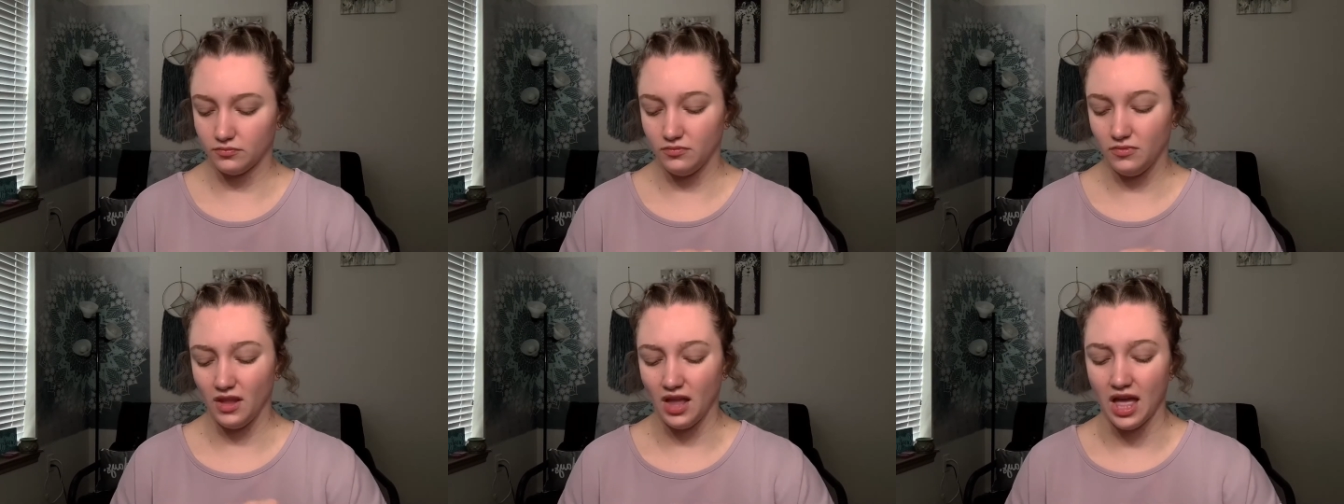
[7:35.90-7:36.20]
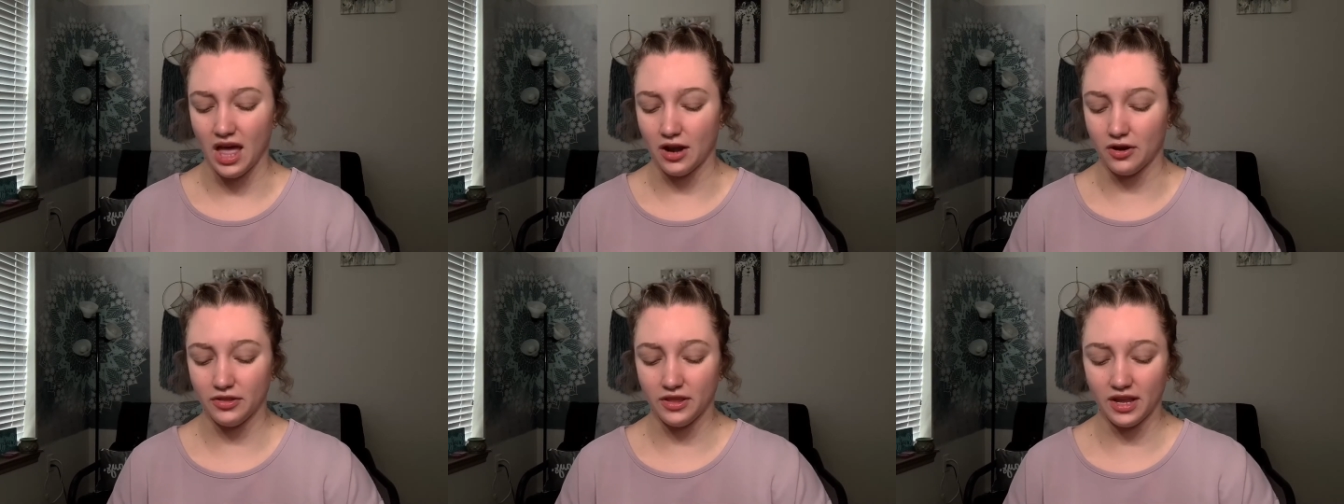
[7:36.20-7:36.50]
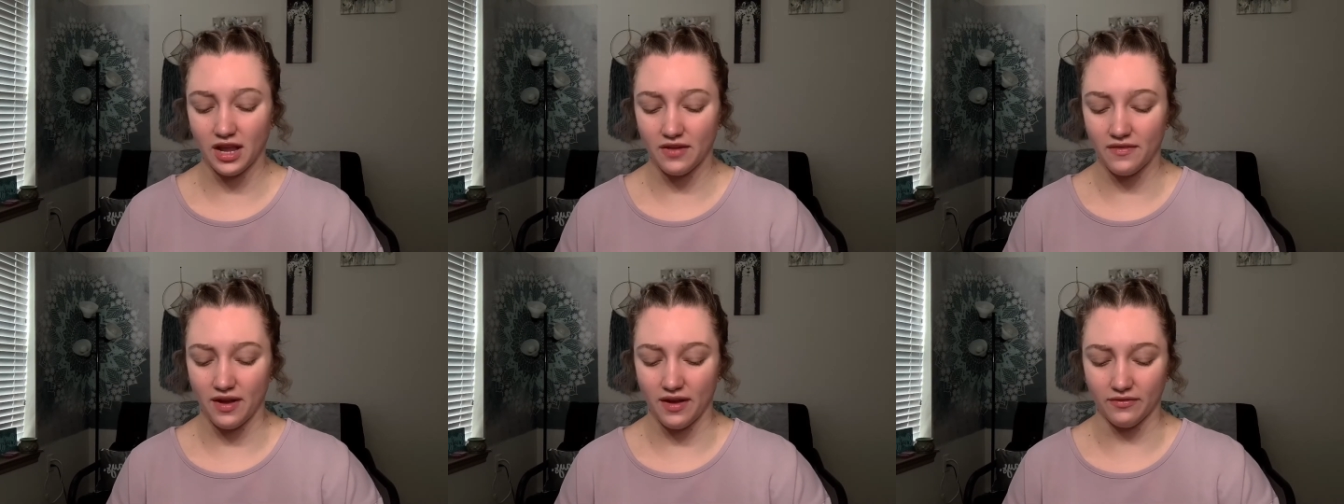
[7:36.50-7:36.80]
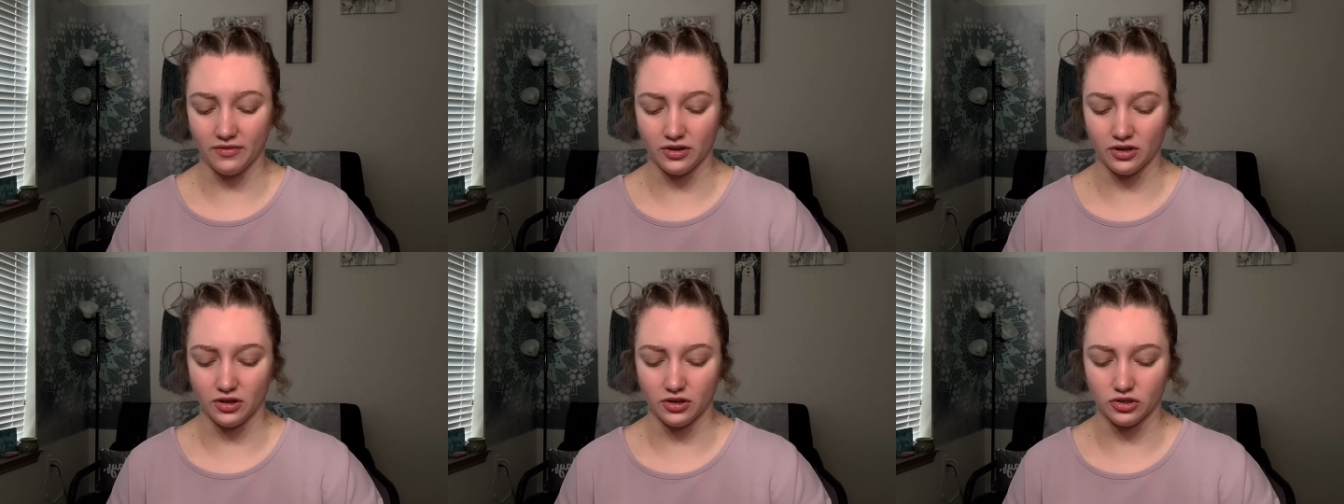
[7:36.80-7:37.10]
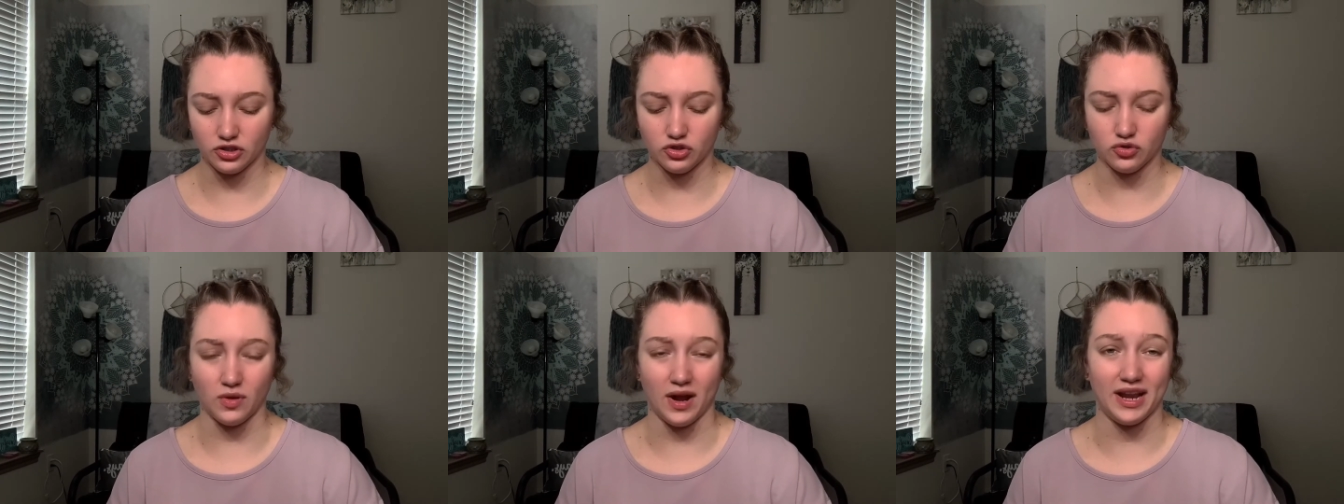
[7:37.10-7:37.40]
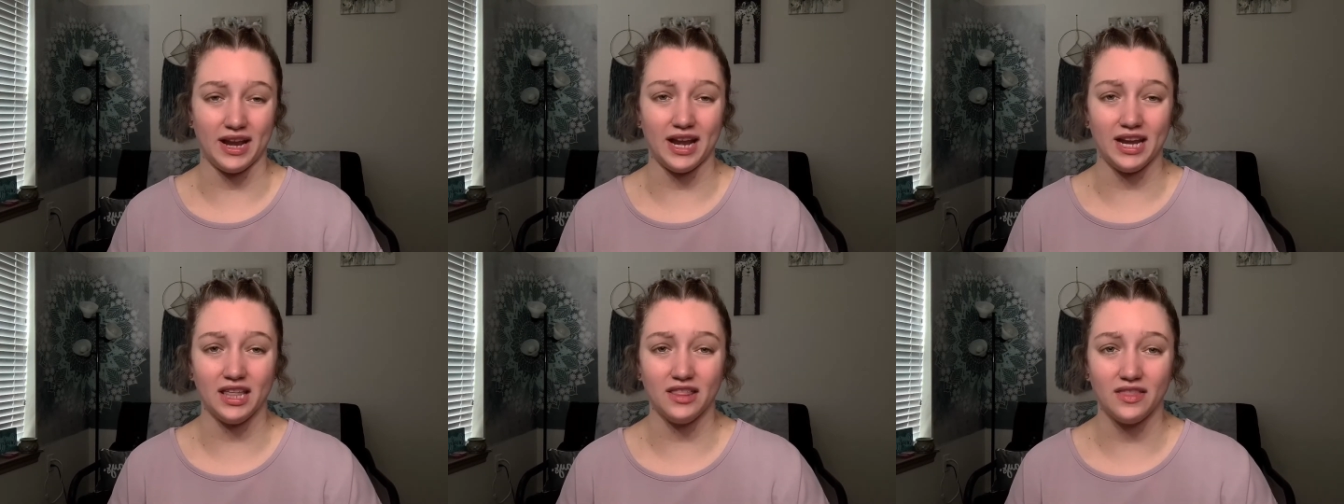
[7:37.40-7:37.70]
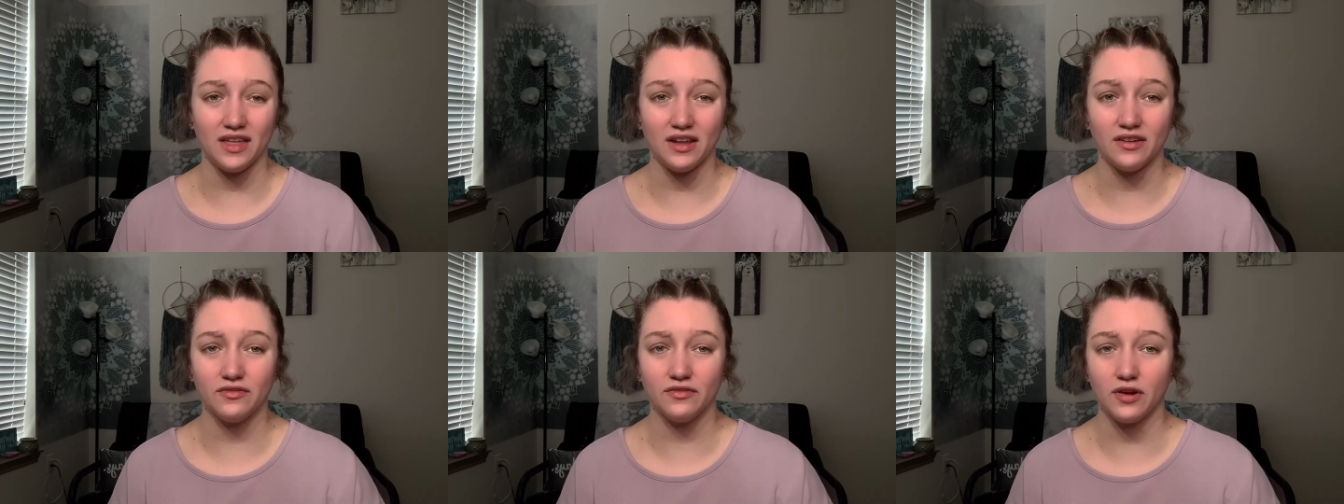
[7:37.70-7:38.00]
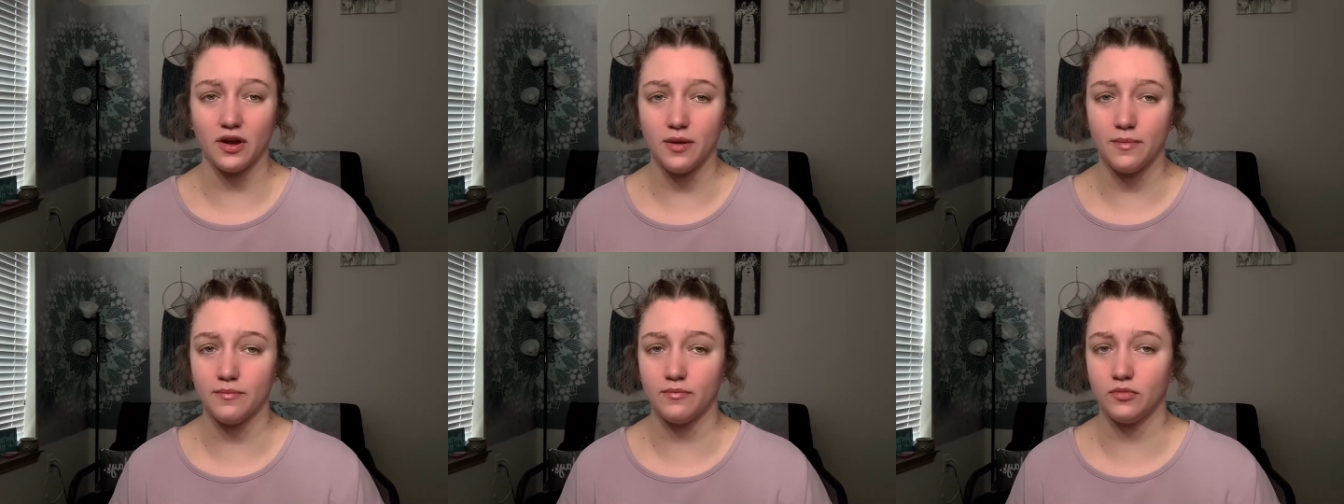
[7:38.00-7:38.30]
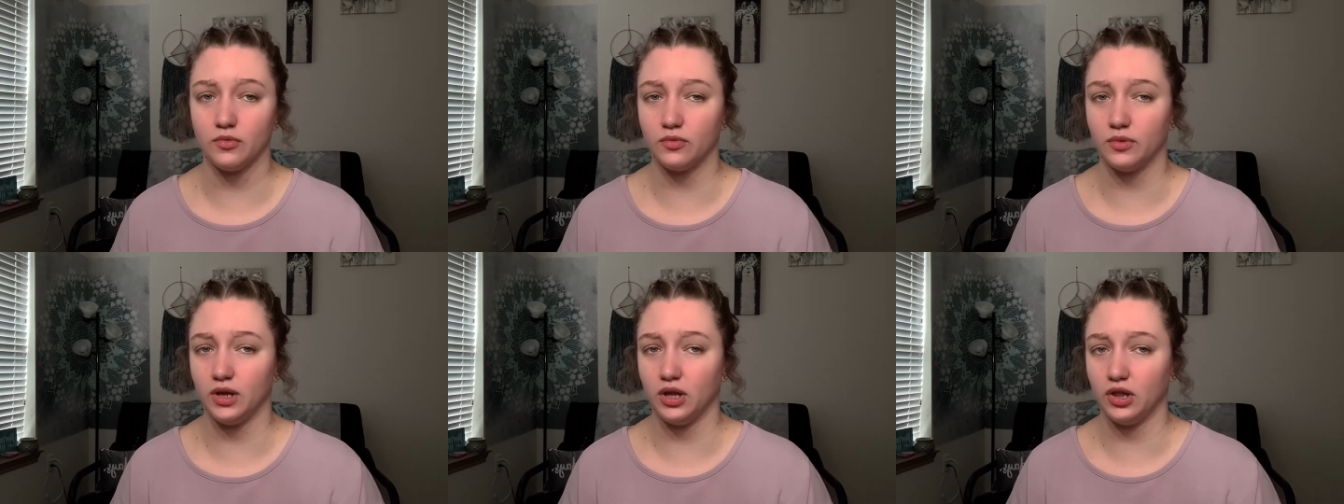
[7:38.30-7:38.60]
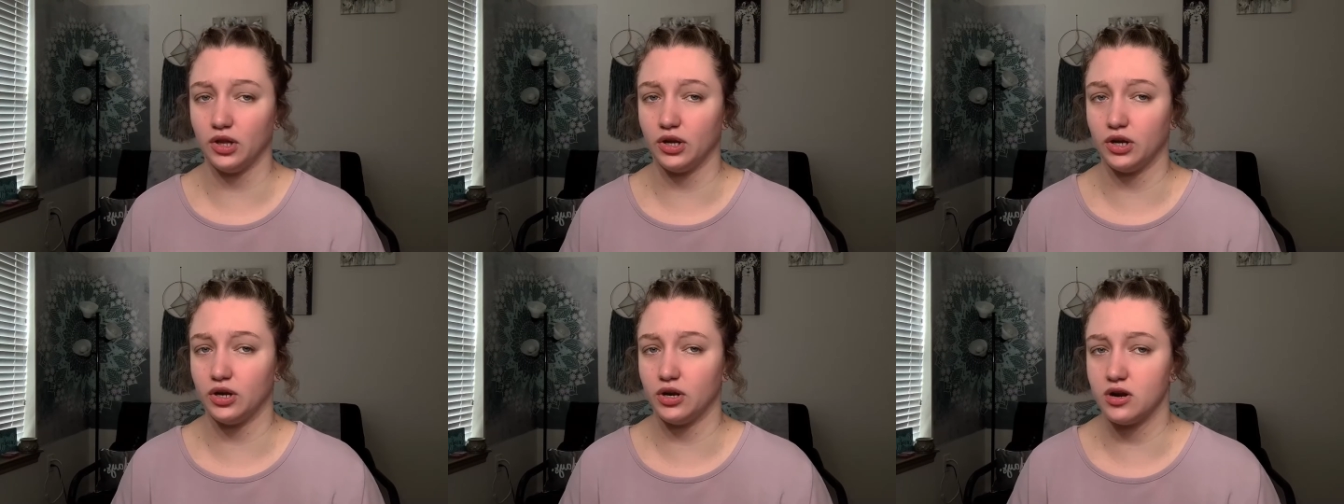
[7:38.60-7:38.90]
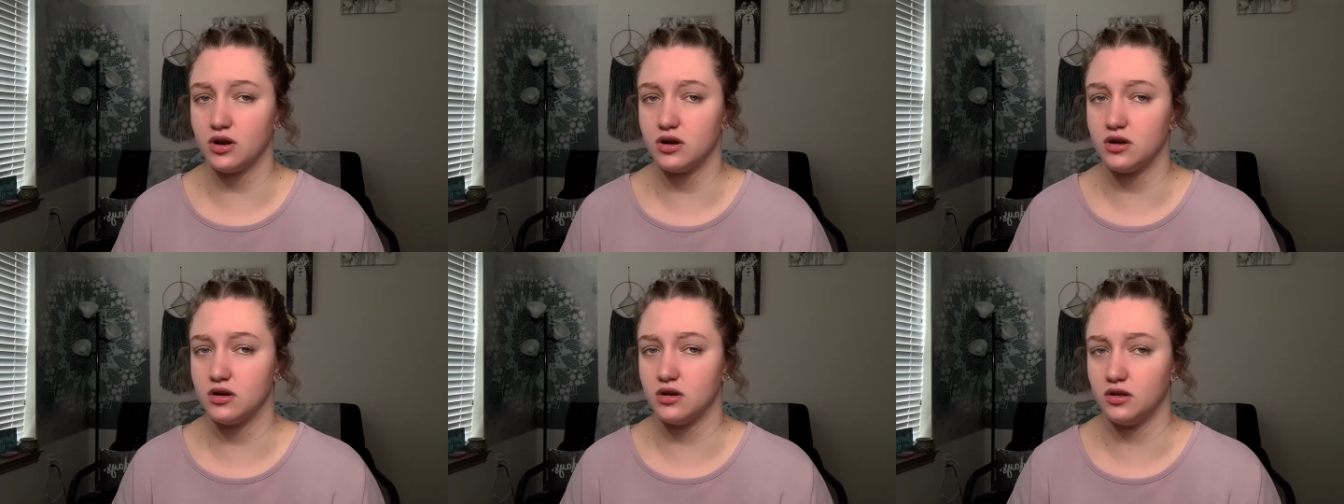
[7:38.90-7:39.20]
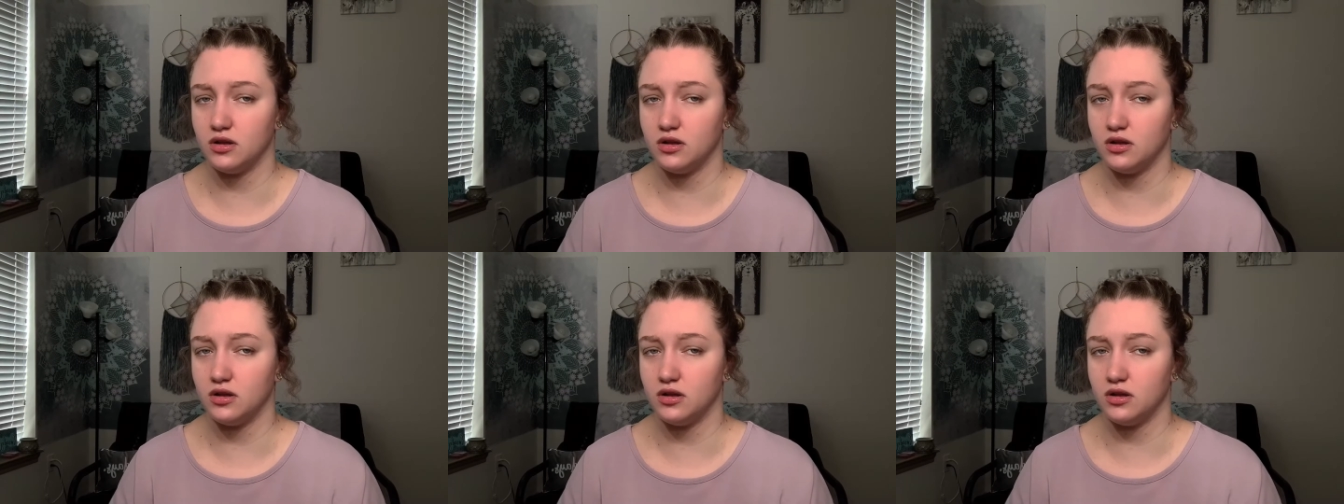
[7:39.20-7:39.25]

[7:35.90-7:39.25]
I don't think I've ever tried anything from Real Her.